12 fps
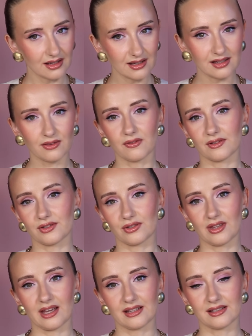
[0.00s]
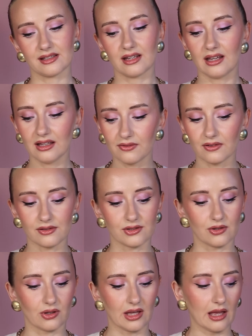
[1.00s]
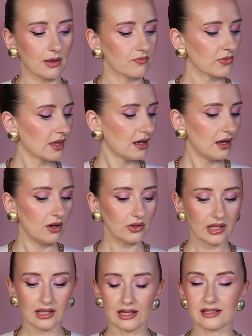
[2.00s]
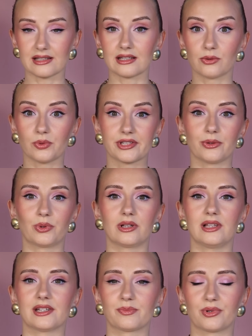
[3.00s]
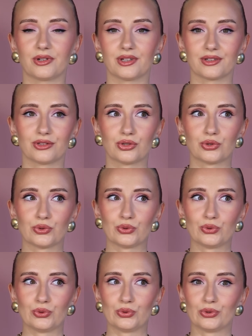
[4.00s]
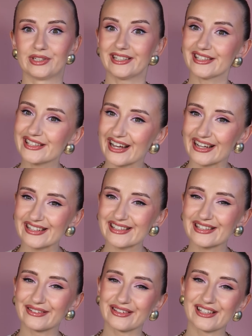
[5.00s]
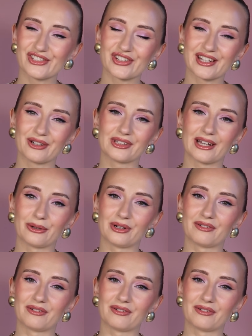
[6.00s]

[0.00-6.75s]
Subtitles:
It feels nice. It feels okay. Okay, guys, it was our last product to discuss, so let's check out how